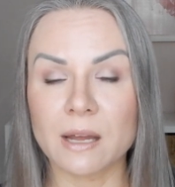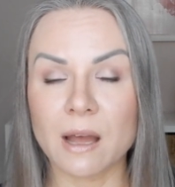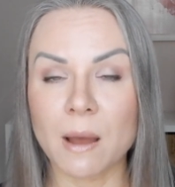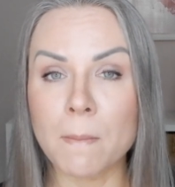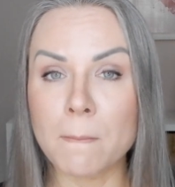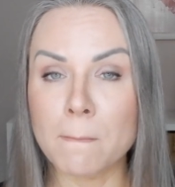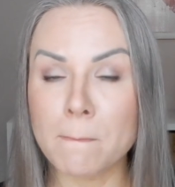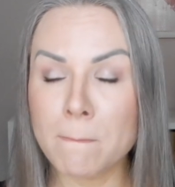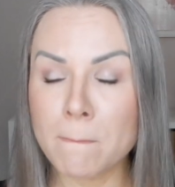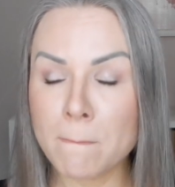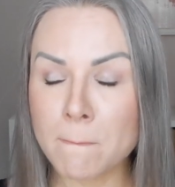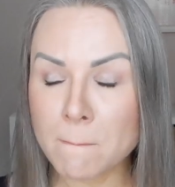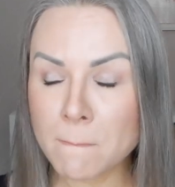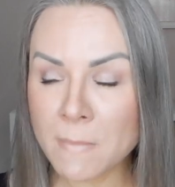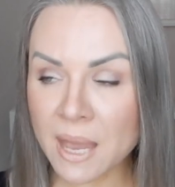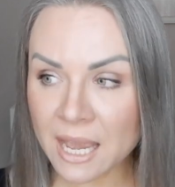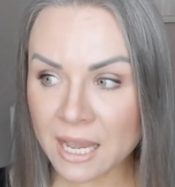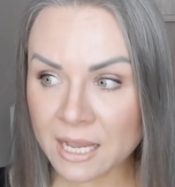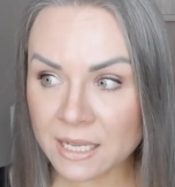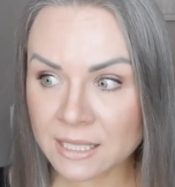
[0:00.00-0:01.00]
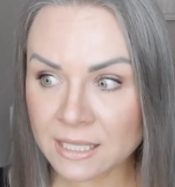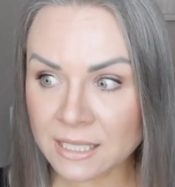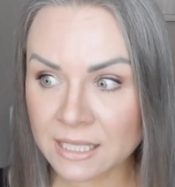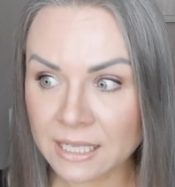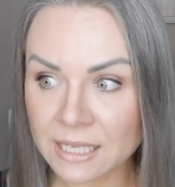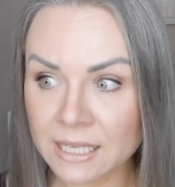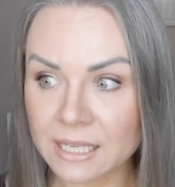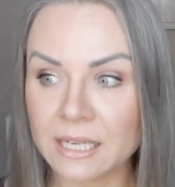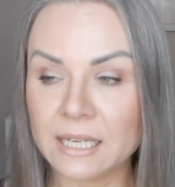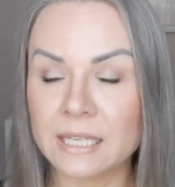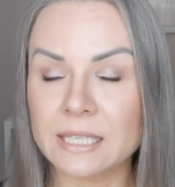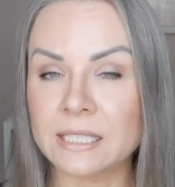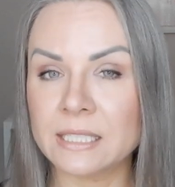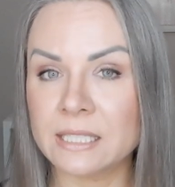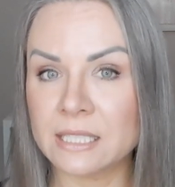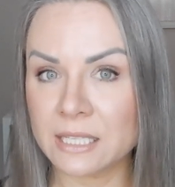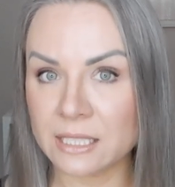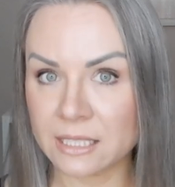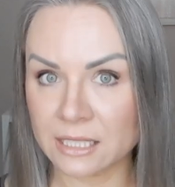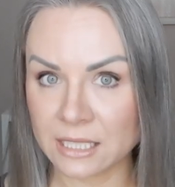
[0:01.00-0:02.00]

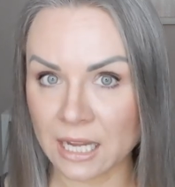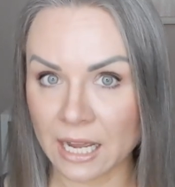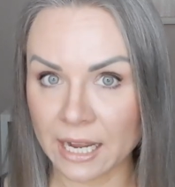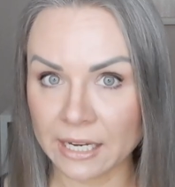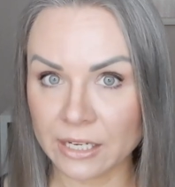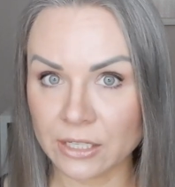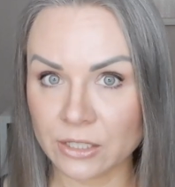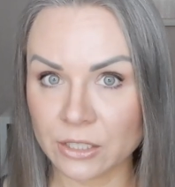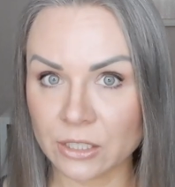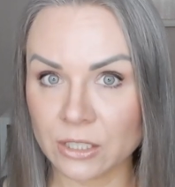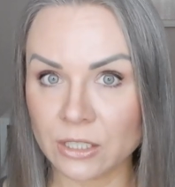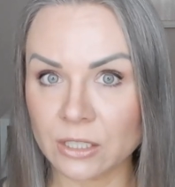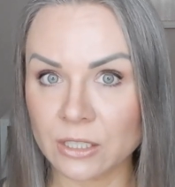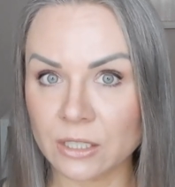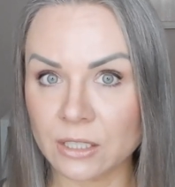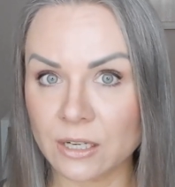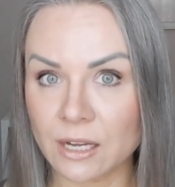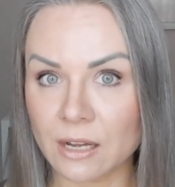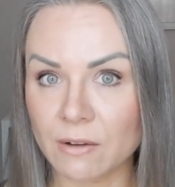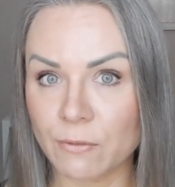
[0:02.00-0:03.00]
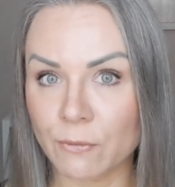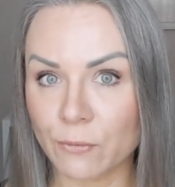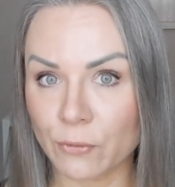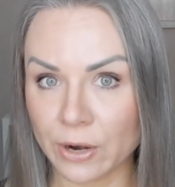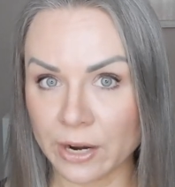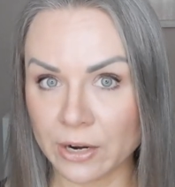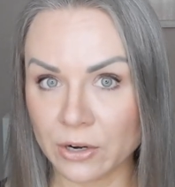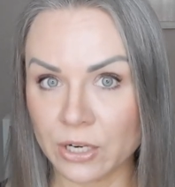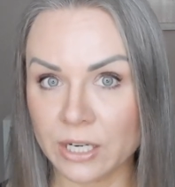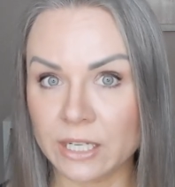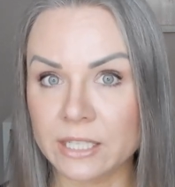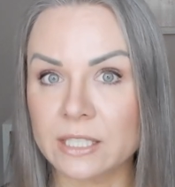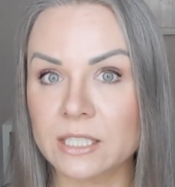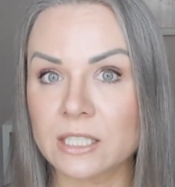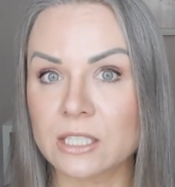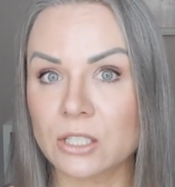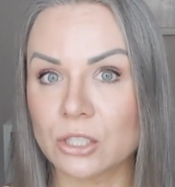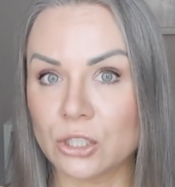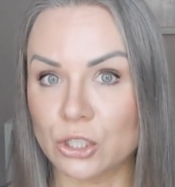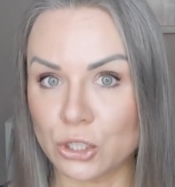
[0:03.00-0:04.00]
amazing designer
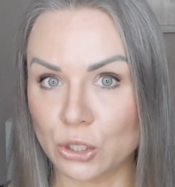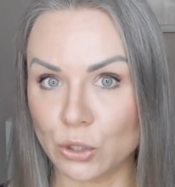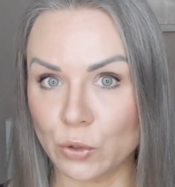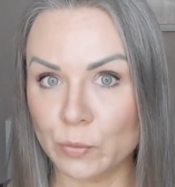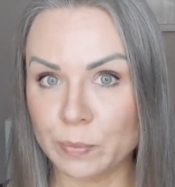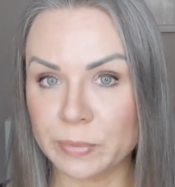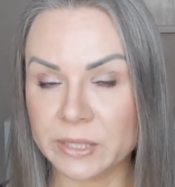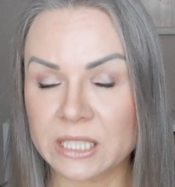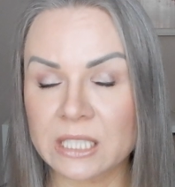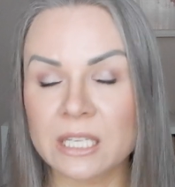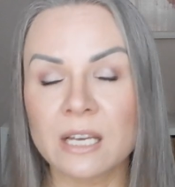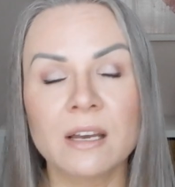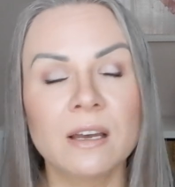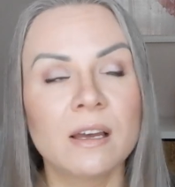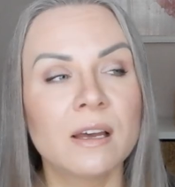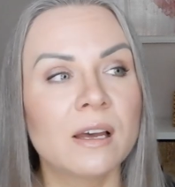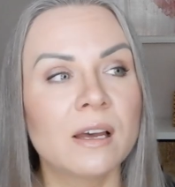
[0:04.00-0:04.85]
fragrance dupes,